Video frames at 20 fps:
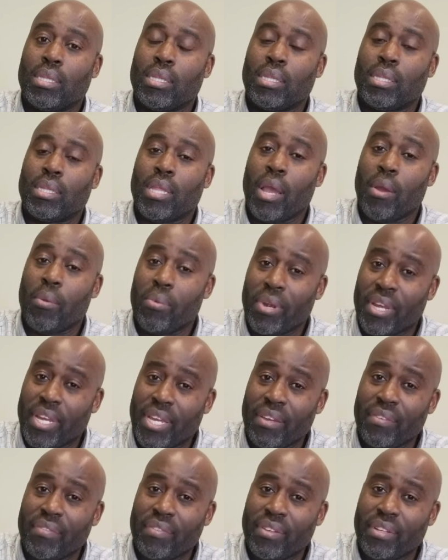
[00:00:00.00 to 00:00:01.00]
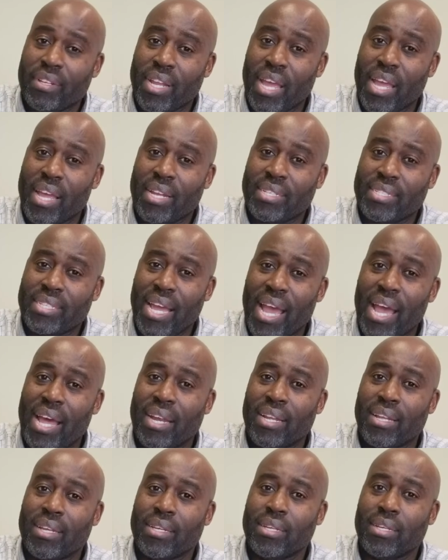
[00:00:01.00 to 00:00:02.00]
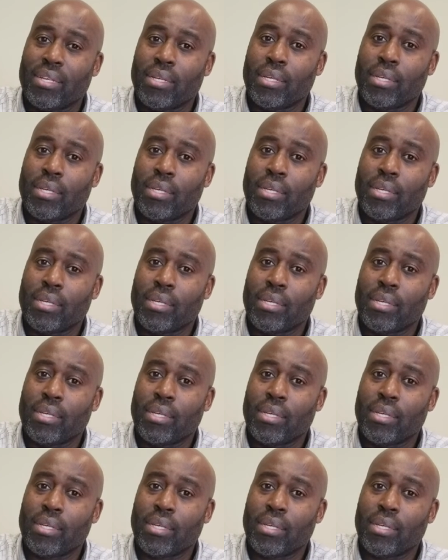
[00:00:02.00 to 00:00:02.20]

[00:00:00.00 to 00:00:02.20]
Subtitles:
They were given that talent